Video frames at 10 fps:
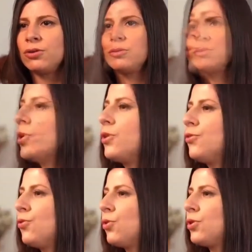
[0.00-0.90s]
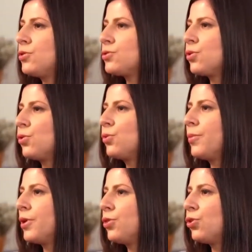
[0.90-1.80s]
24 years old with
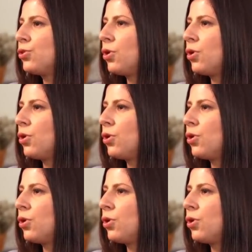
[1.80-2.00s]
my third